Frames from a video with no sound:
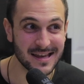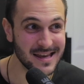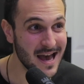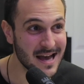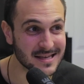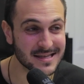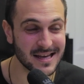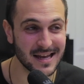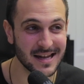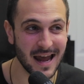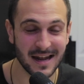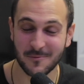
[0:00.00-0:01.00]
Yes.
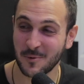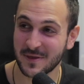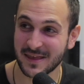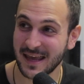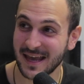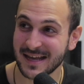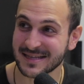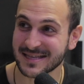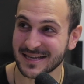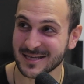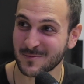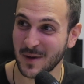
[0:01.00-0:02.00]
And with kids,
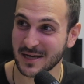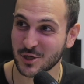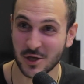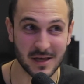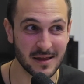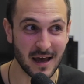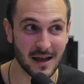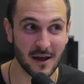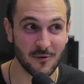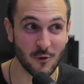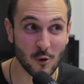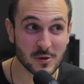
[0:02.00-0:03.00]
especially, like
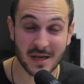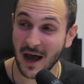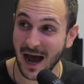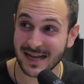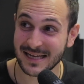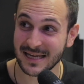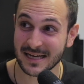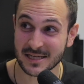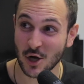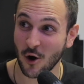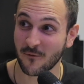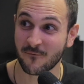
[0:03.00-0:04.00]
those ideas
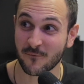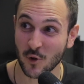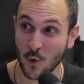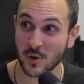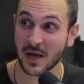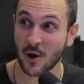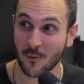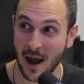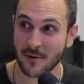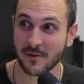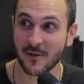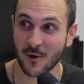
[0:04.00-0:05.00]
are floating
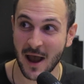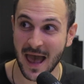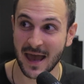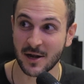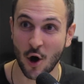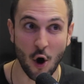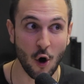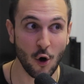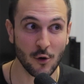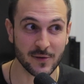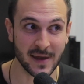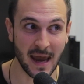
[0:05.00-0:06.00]
around in their head
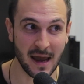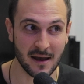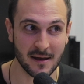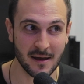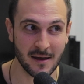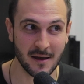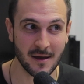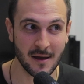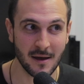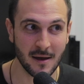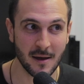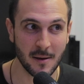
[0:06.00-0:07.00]
all day.
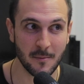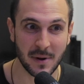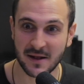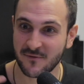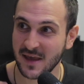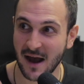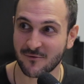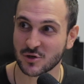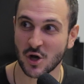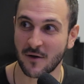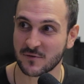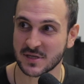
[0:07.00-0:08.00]
But if the
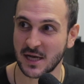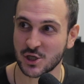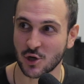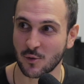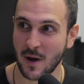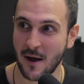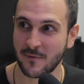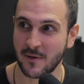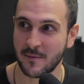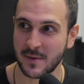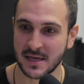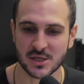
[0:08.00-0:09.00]
average conversation around
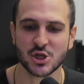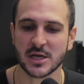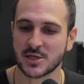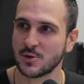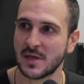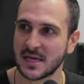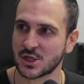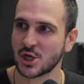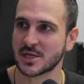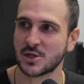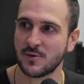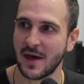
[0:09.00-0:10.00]
them is just do this,
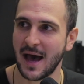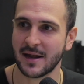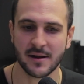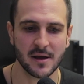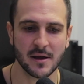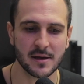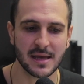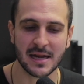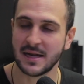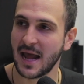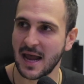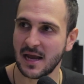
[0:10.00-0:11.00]
just do that, get
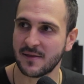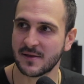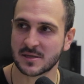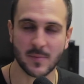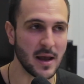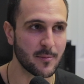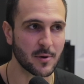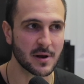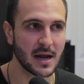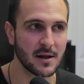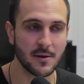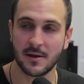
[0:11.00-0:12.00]
an A in this paper,
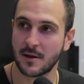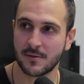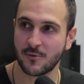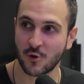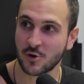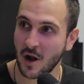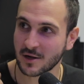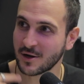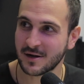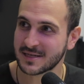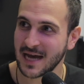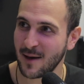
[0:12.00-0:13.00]
get it, they're not
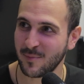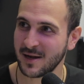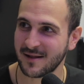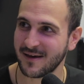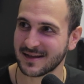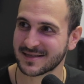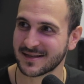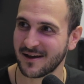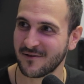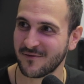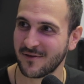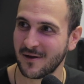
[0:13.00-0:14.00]
going to tap into that
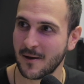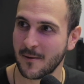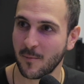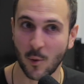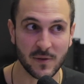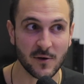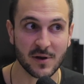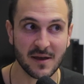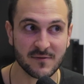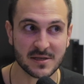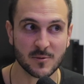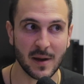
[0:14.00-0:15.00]
stuff. But when they're
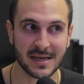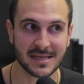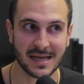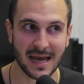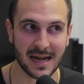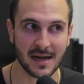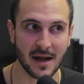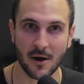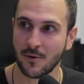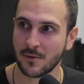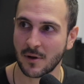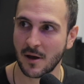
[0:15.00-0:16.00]
given space to get it
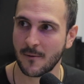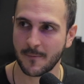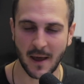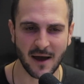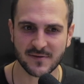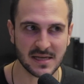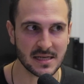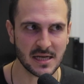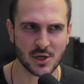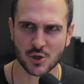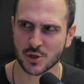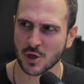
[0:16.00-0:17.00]
out, I've seen
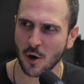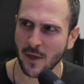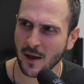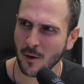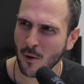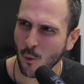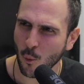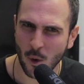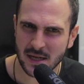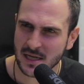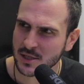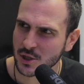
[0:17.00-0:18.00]
teachers go like,
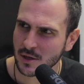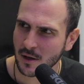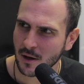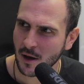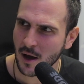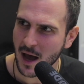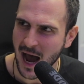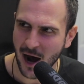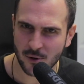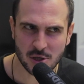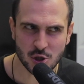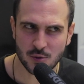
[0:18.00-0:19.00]

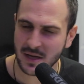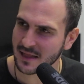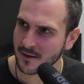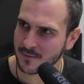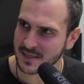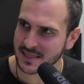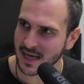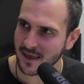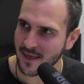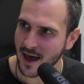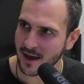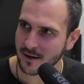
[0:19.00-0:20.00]
how did you get them to say
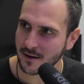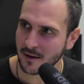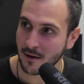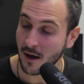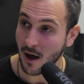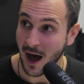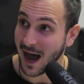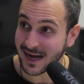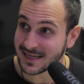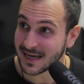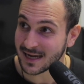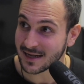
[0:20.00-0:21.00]
that? I
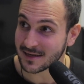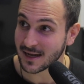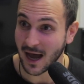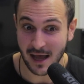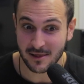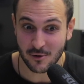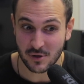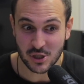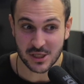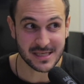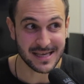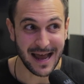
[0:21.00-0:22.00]
didn't. I literally
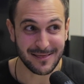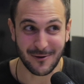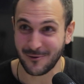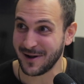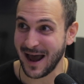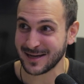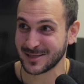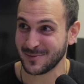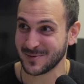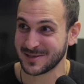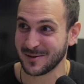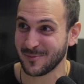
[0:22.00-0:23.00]
just sat there and asked
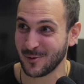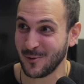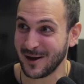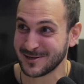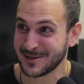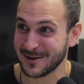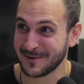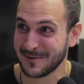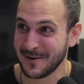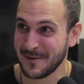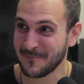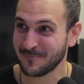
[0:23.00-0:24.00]
them a simple question
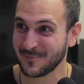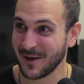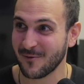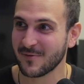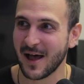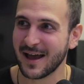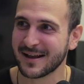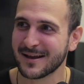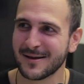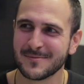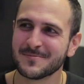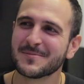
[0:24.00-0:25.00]
of like,
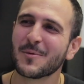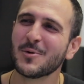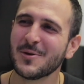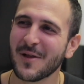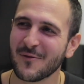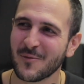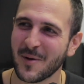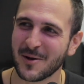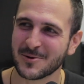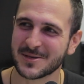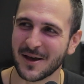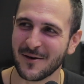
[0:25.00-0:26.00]
what do you love about
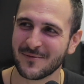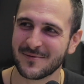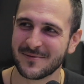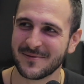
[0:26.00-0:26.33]
yourself?